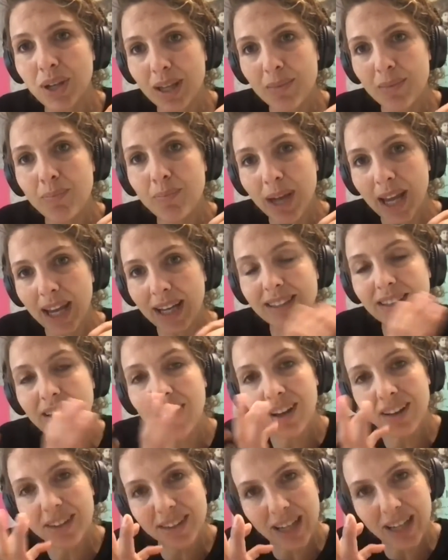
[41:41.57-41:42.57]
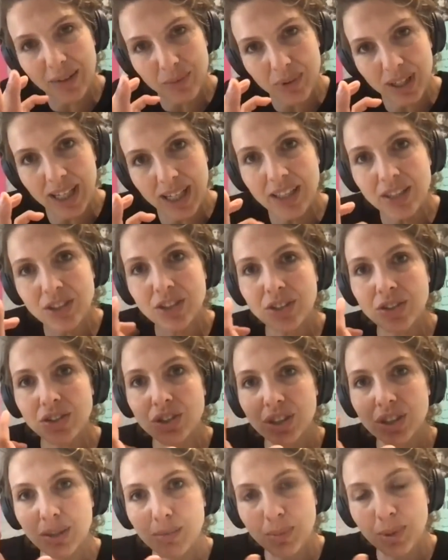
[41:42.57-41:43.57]
impact on that
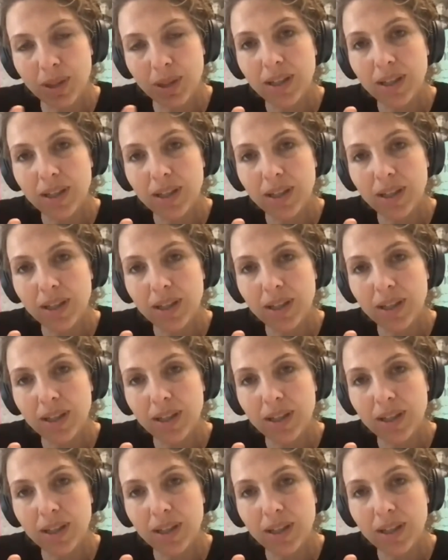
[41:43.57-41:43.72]
relationship